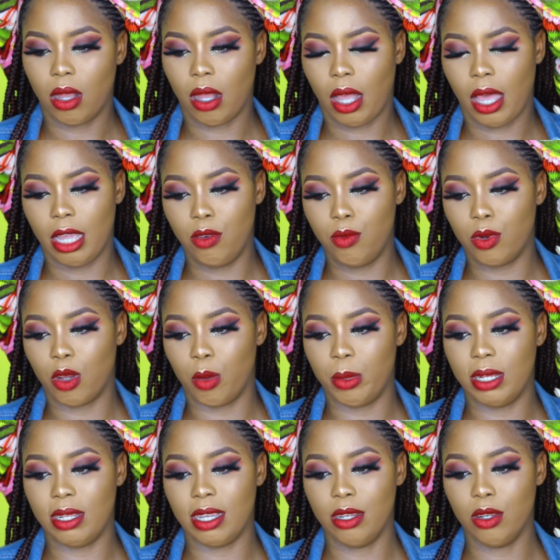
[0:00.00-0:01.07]
Can you
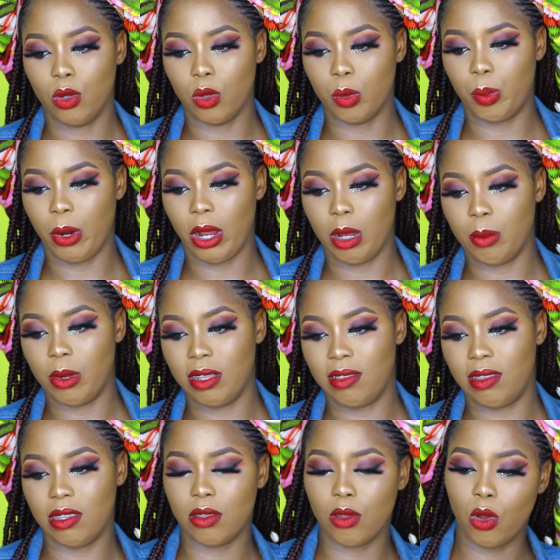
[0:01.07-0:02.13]
recommend any good
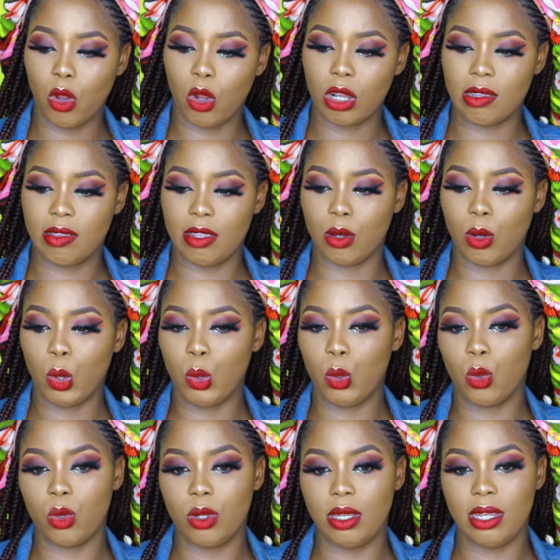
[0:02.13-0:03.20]
primers? This Ngozi
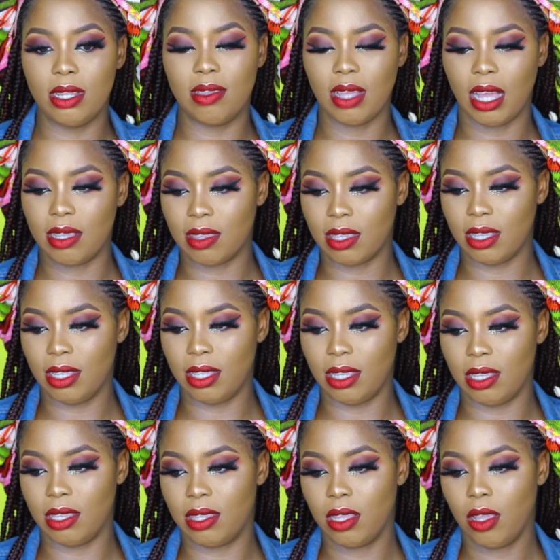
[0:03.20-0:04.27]
Ononi is asking
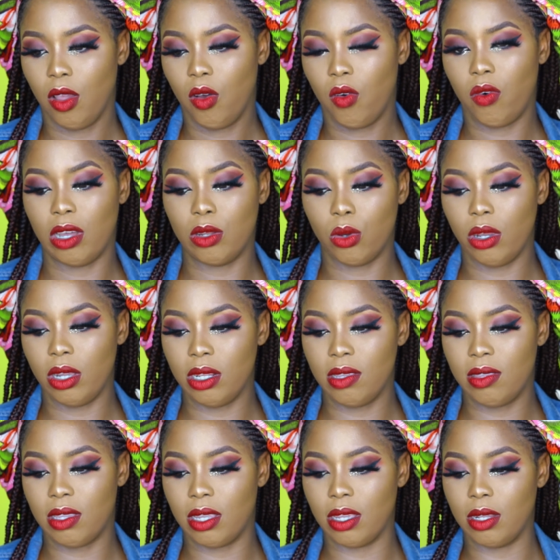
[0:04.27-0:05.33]
this for an
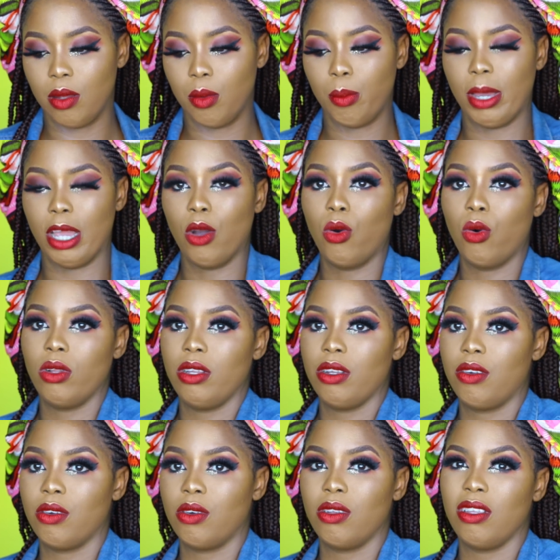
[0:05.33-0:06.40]
oily skin. My holy
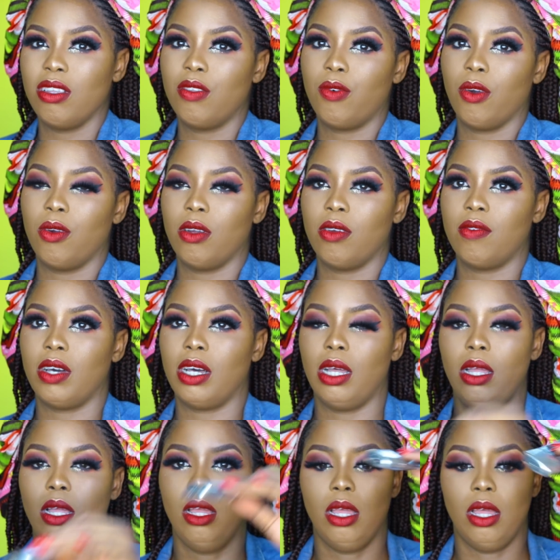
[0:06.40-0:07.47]
grail is
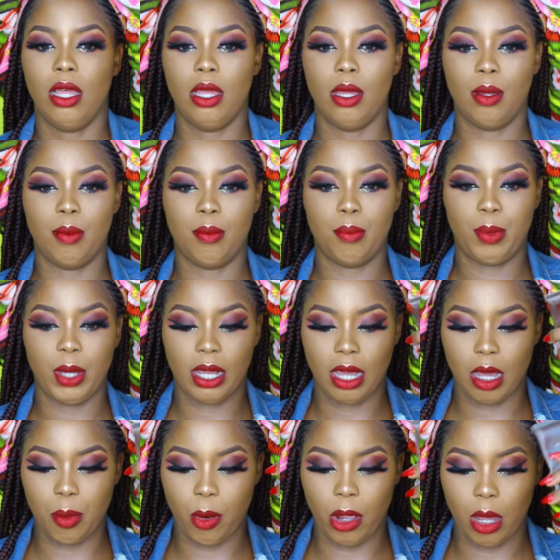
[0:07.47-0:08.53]
Forever
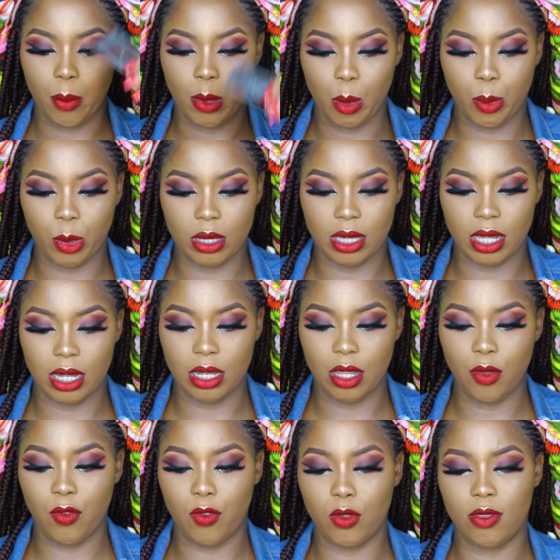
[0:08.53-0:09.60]
Becca primer, but then
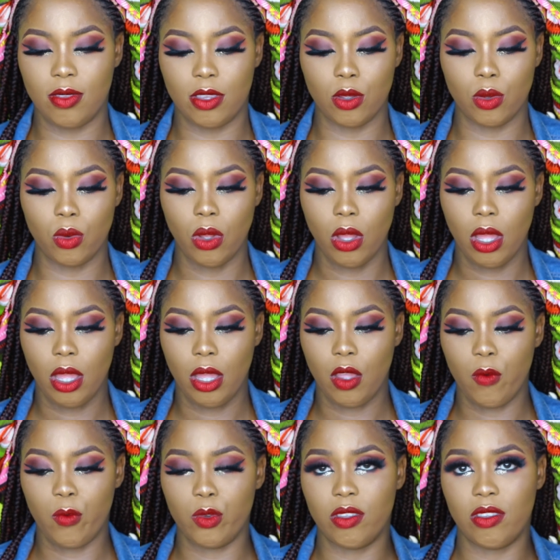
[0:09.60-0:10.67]
if
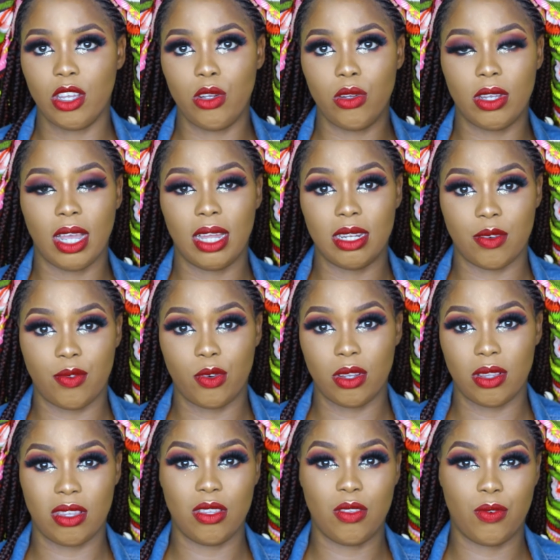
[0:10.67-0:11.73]
you're saying you can't
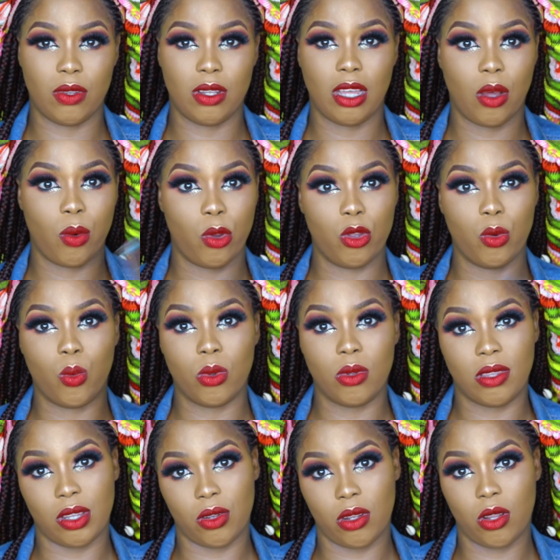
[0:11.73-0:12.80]
afford this for now or you
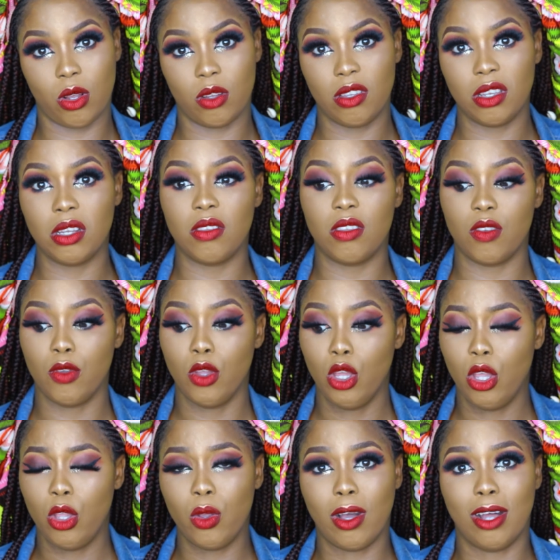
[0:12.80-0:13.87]
want another alternative,
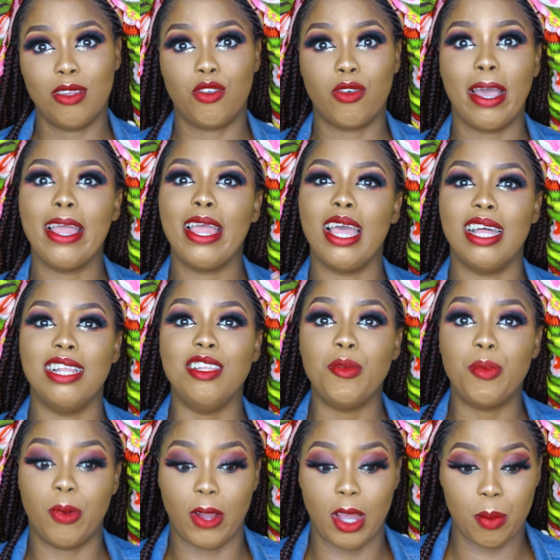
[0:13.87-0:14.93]
you can try any
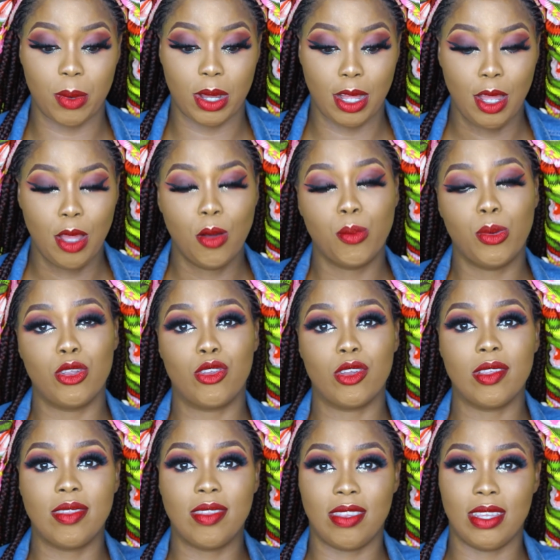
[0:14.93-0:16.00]
primer, but just